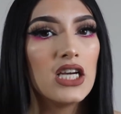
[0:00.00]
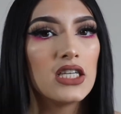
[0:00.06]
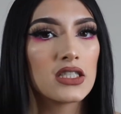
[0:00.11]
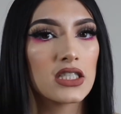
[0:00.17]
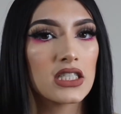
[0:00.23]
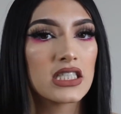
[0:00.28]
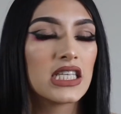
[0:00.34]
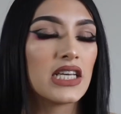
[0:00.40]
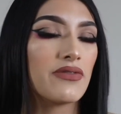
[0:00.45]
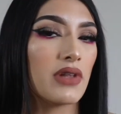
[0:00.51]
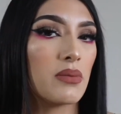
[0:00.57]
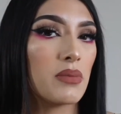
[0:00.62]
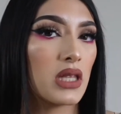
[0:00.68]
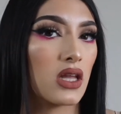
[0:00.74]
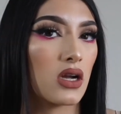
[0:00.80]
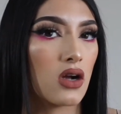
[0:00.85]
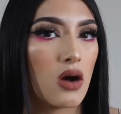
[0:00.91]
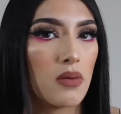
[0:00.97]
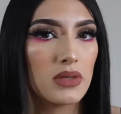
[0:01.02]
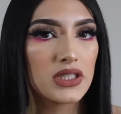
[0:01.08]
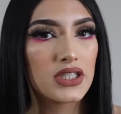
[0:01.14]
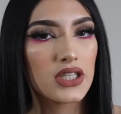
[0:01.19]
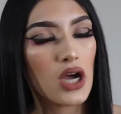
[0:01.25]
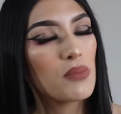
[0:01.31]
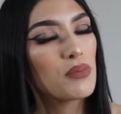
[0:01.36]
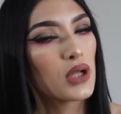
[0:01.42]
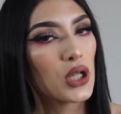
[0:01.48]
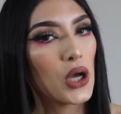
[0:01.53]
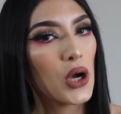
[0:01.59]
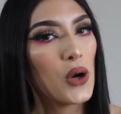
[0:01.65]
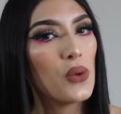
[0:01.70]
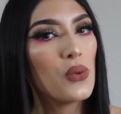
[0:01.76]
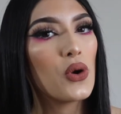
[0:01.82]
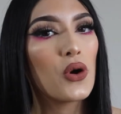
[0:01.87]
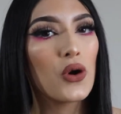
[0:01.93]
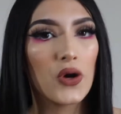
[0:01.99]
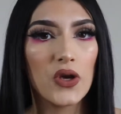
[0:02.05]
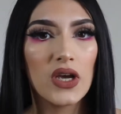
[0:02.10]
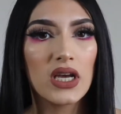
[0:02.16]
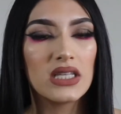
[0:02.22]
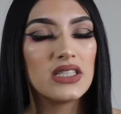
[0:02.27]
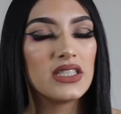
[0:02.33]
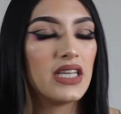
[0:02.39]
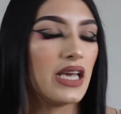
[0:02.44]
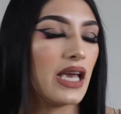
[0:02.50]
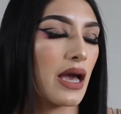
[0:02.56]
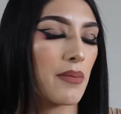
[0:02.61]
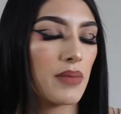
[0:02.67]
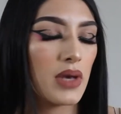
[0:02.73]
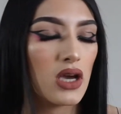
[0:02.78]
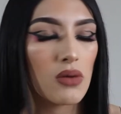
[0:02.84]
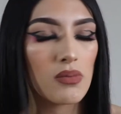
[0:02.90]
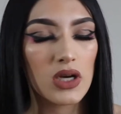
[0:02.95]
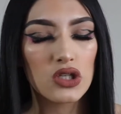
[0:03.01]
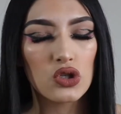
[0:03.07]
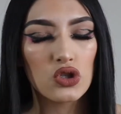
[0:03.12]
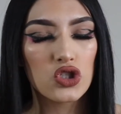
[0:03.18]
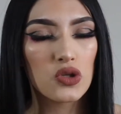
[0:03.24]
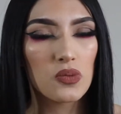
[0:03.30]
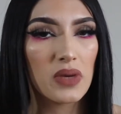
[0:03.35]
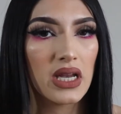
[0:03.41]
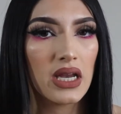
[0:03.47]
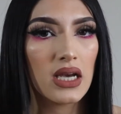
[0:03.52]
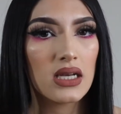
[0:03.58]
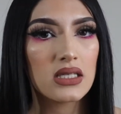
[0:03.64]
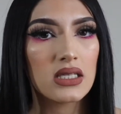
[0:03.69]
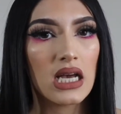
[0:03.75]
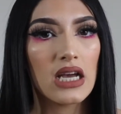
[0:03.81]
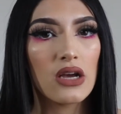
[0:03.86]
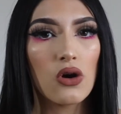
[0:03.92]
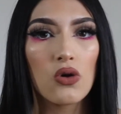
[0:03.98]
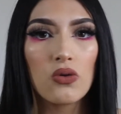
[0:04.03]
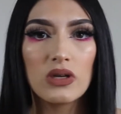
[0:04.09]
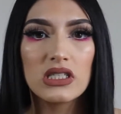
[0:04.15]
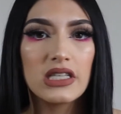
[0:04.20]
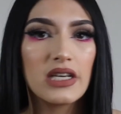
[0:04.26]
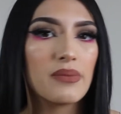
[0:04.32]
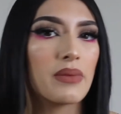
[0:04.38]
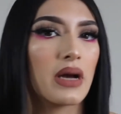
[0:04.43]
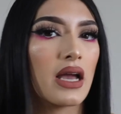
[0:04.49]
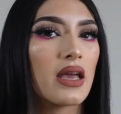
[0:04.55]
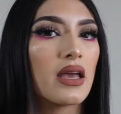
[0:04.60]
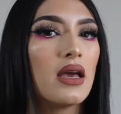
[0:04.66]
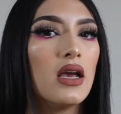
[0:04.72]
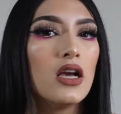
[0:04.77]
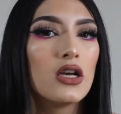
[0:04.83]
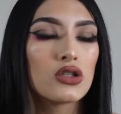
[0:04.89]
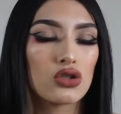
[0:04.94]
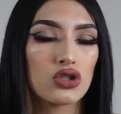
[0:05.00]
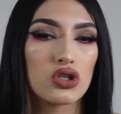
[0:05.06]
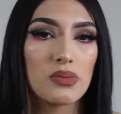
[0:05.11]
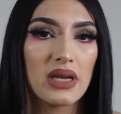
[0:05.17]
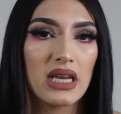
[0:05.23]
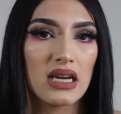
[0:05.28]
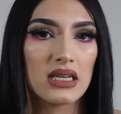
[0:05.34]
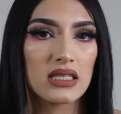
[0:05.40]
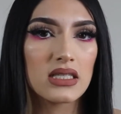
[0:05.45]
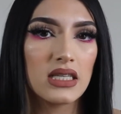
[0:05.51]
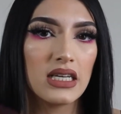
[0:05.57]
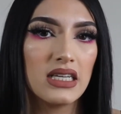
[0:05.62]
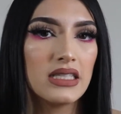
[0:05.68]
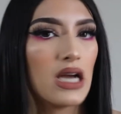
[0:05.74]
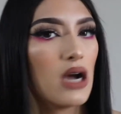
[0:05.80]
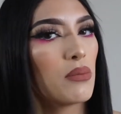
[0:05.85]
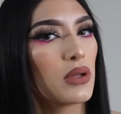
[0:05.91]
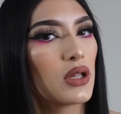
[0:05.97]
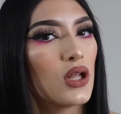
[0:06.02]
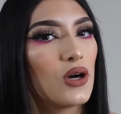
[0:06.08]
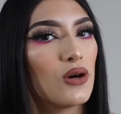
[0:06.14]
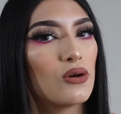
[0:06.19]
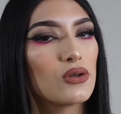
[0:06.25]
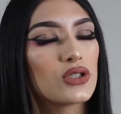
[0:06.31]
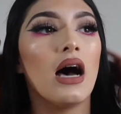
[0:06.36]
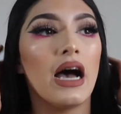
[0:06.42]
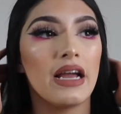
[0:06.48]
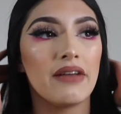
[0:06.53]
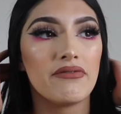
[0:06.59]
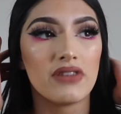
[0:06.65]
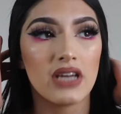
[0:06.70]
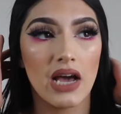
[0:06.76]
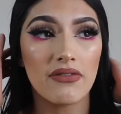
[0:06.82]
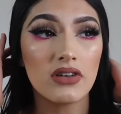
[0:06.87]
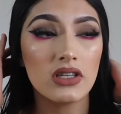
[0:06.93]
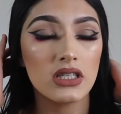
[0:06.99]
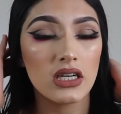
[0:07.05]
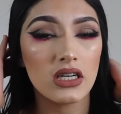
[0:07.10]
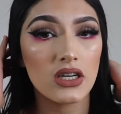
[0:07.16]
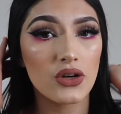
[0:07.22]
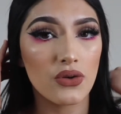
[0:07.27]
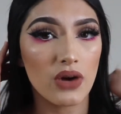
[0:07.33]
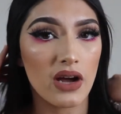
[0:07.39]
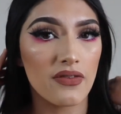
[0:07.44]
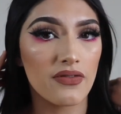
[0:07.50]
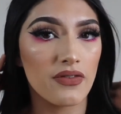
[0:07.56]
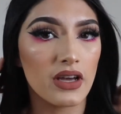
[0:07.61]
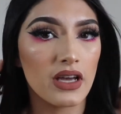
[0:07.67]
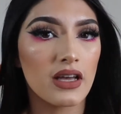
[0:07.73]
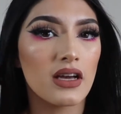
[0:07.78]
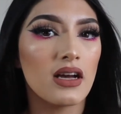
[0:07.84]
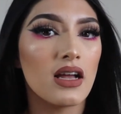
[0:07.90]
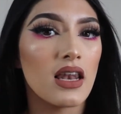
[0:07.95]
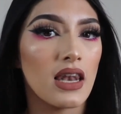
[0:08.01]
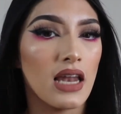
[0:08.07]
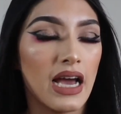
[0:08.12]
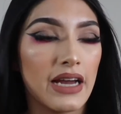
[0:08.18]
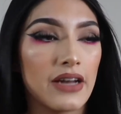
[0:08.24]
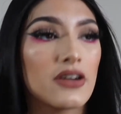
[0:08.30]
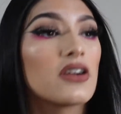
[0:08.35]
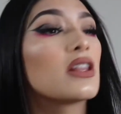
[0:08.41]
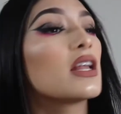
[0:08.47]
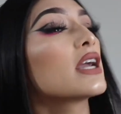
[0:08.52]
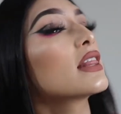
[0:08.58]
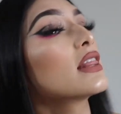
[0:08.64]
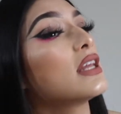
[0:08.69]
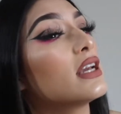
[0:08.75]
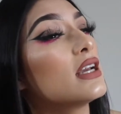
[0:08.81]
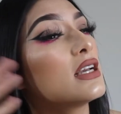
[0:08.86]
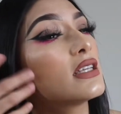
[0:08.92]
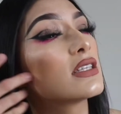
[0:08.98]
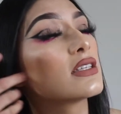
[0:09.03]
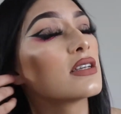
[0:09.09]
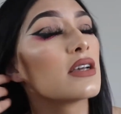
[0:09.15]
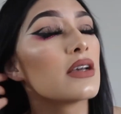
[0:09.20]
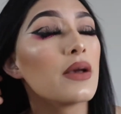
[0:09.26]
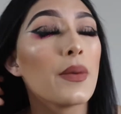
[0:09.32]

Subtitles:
just leave them in the comments down below, or you can DM me on my social medias. I always leave my social medias linked down below. I've never done a graphic liner like this,